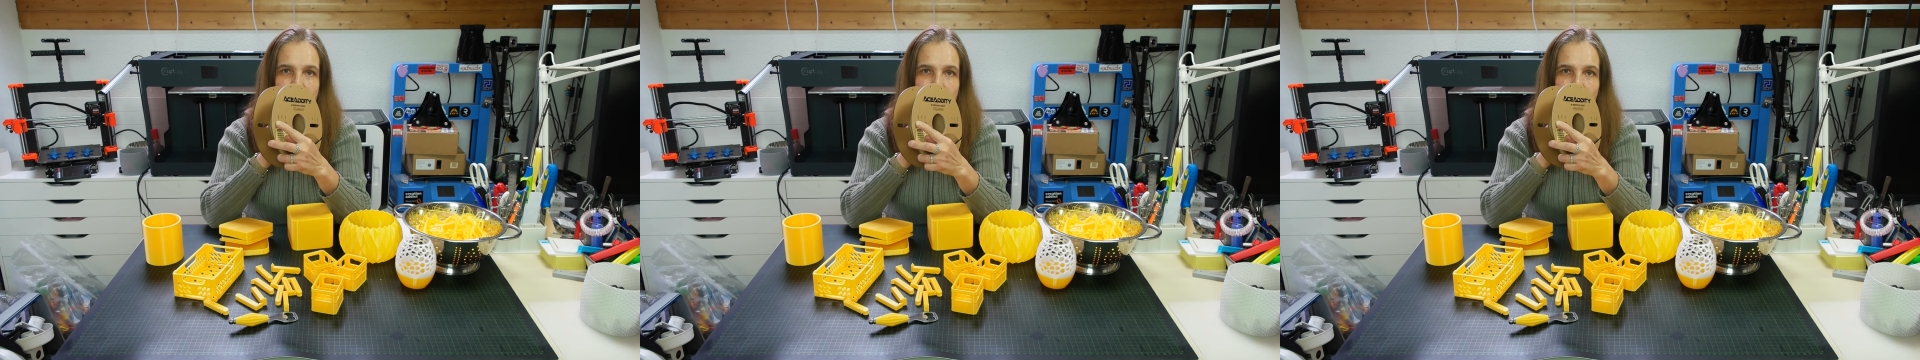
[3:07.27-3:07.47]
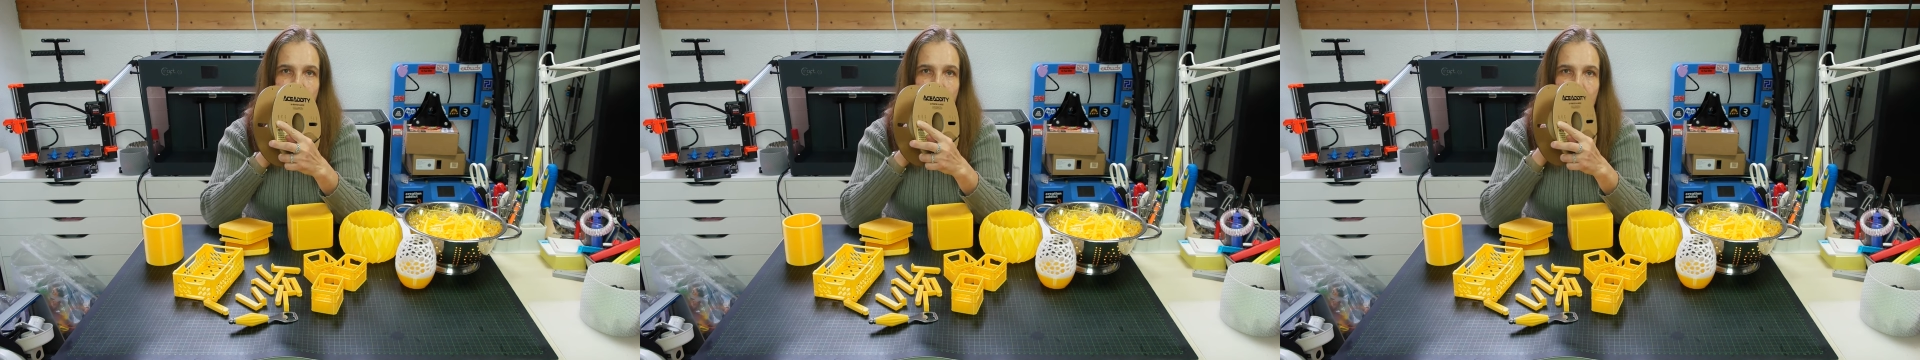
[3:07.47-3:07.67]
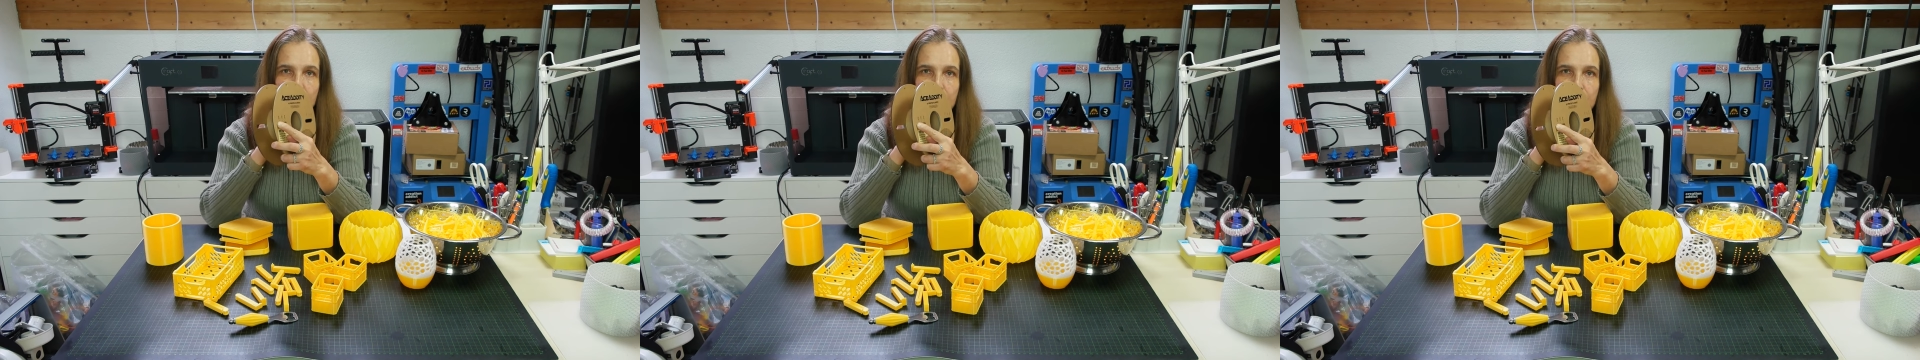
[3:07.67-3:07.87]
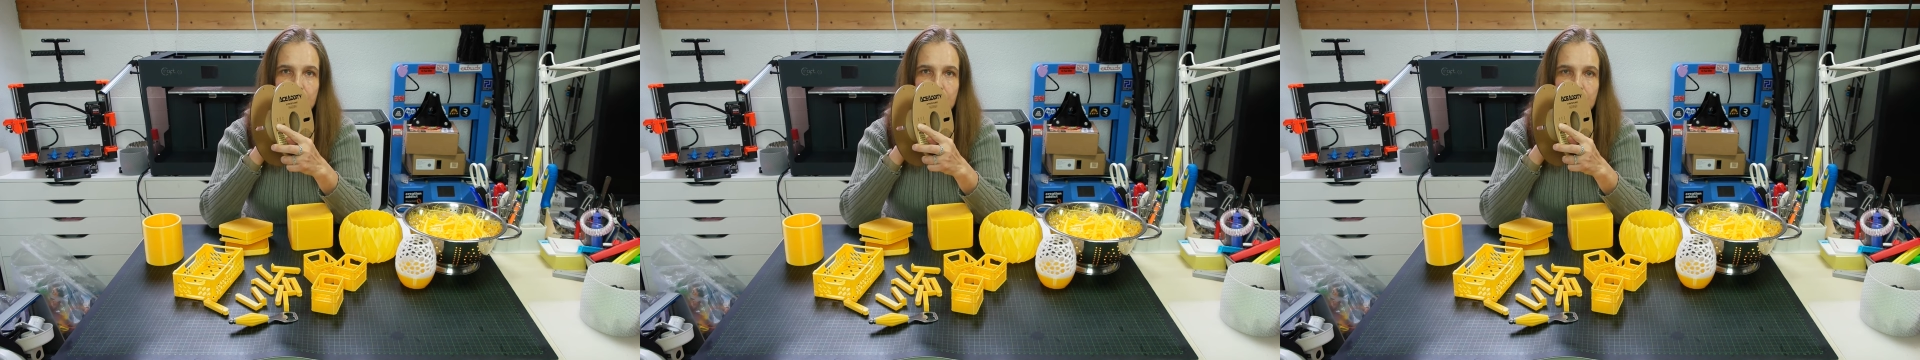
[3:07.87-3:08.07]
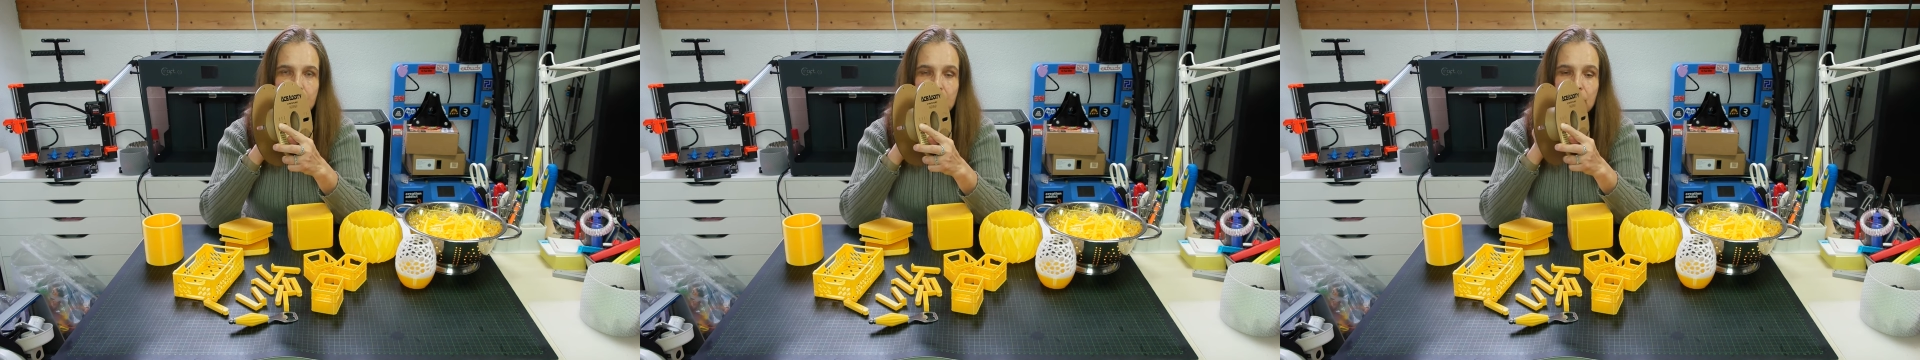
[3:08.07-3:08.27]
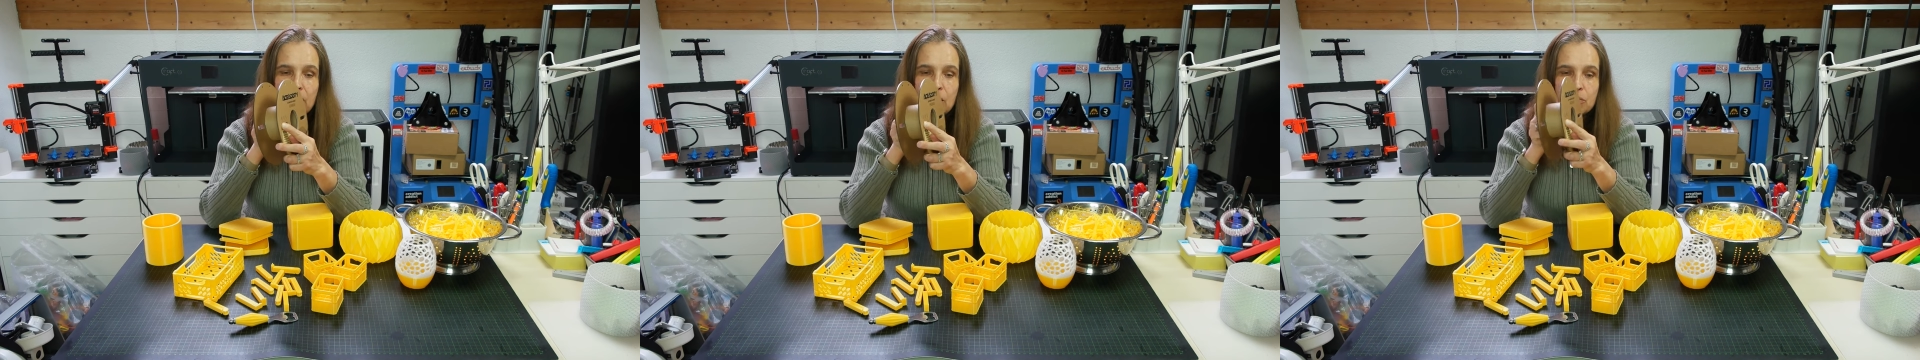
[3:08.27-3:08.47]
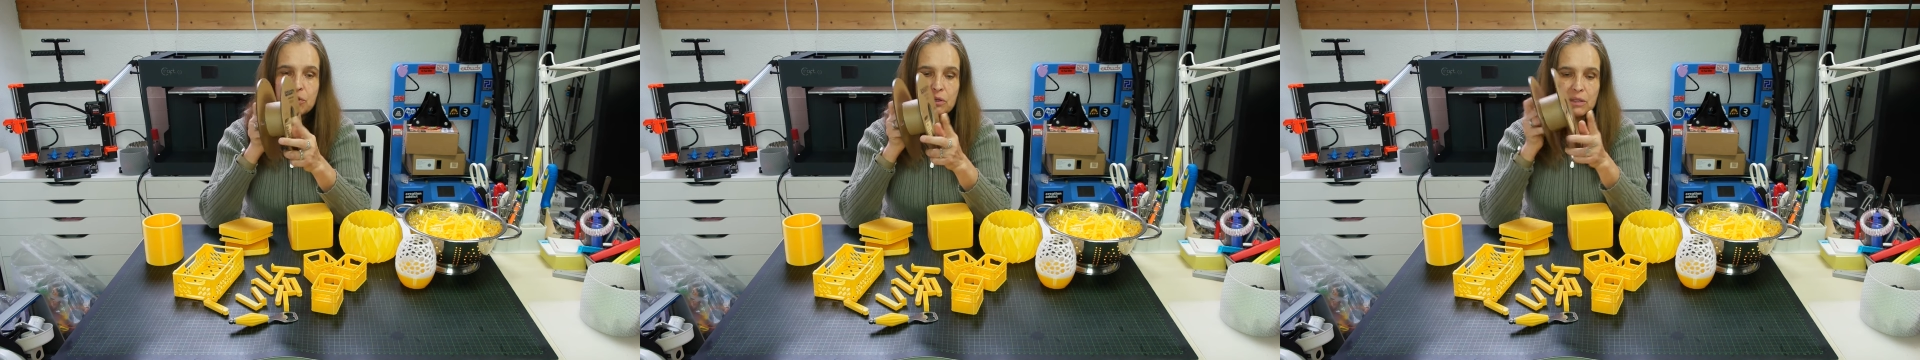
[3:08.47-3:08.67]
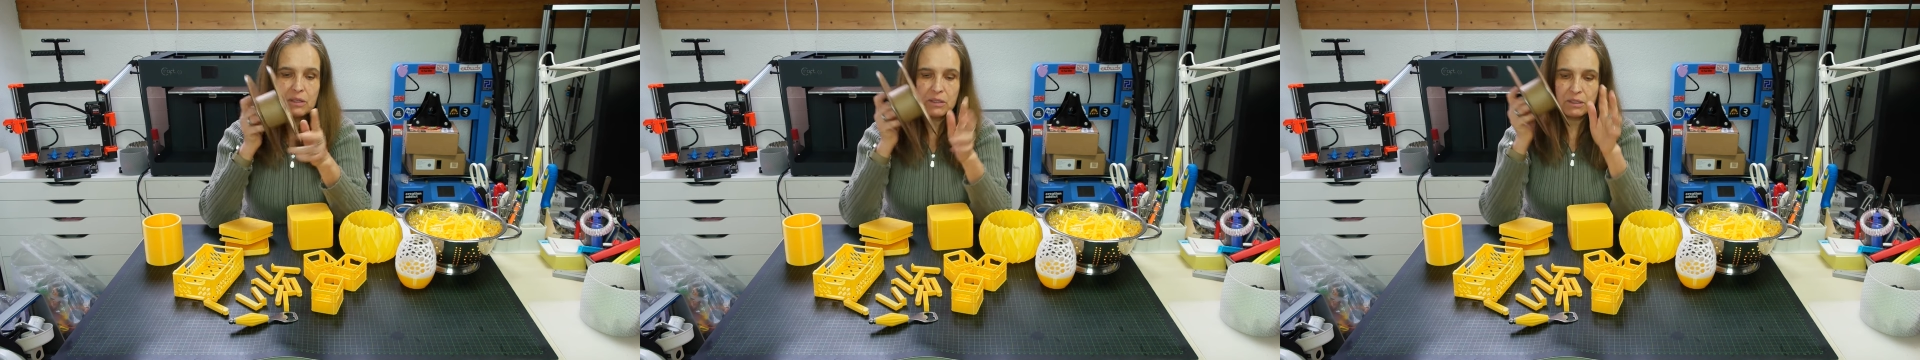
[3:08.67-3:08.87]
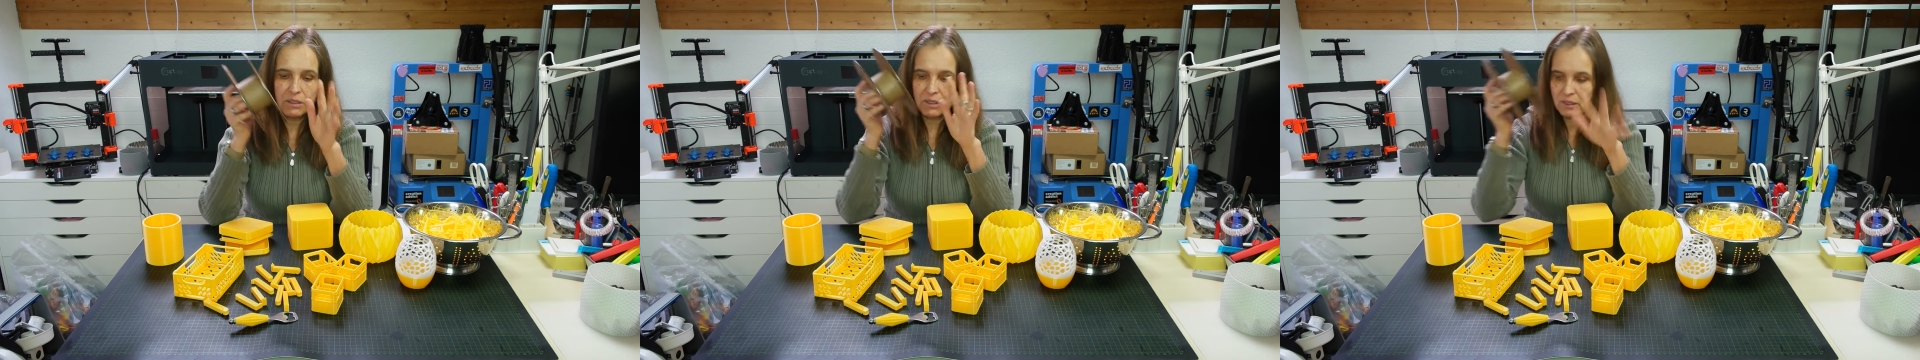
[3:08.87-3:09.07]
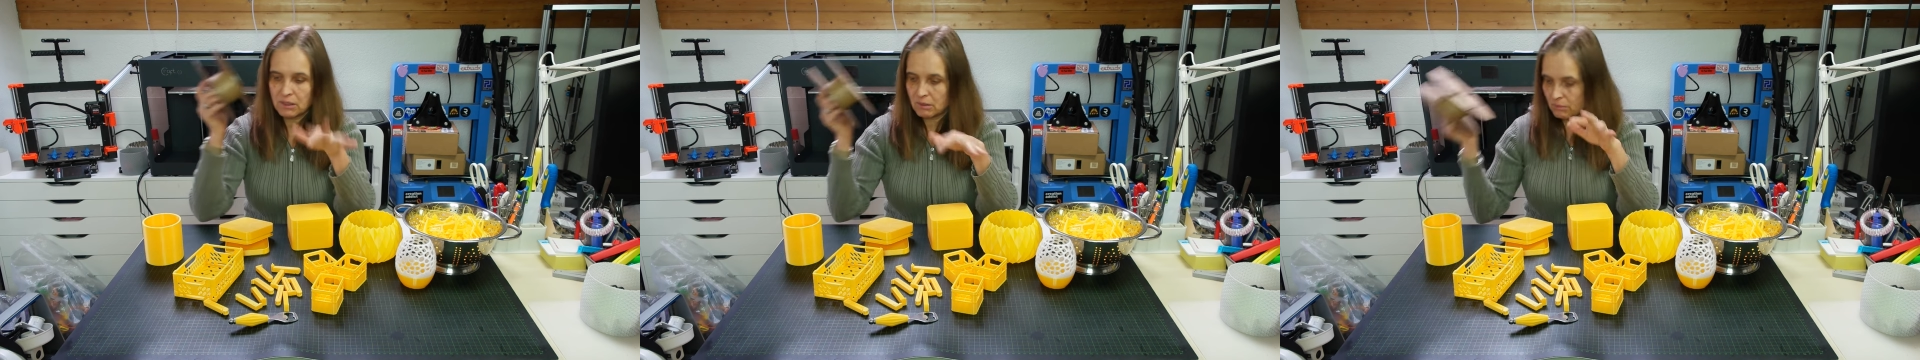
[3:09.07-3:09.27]
750 grams on it,
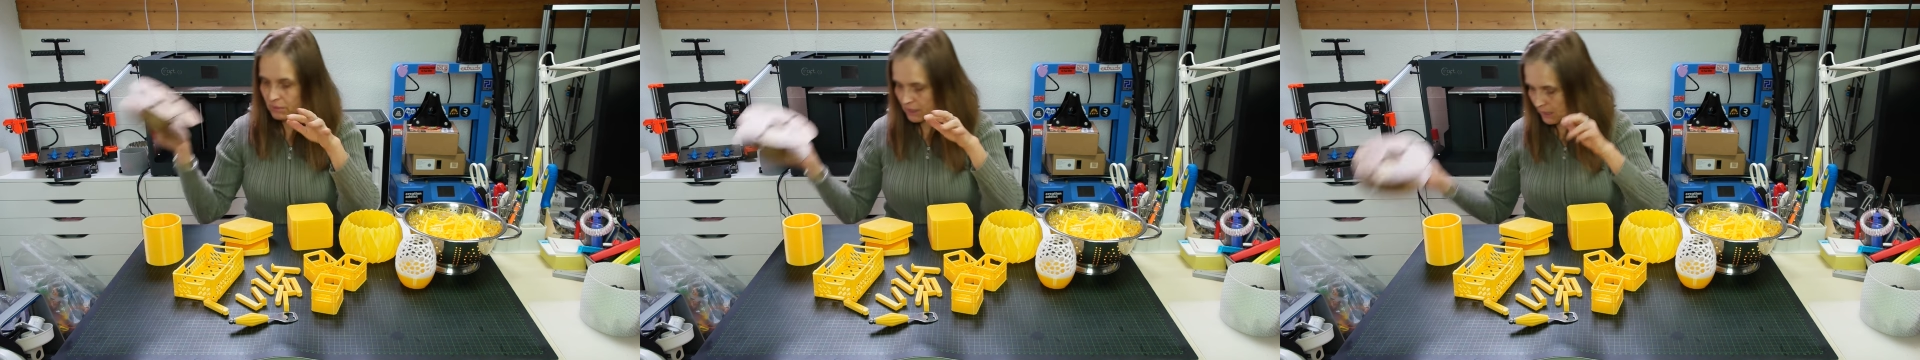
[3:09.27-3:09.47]
but